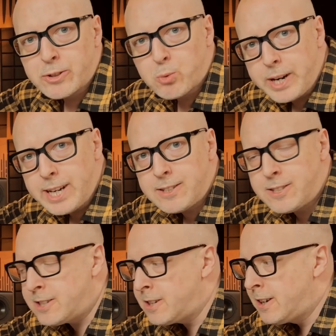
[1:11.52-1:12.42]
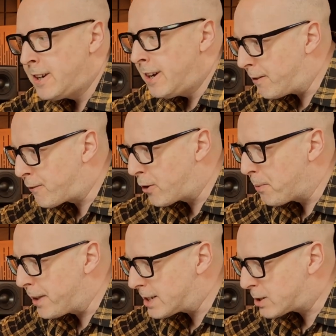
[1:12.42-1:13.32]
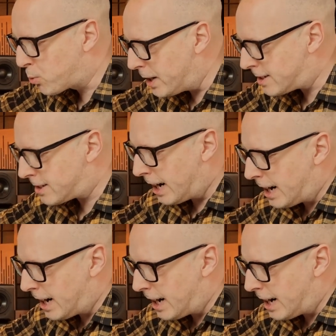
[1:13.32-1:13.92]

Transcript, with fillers: switch. From that switch, I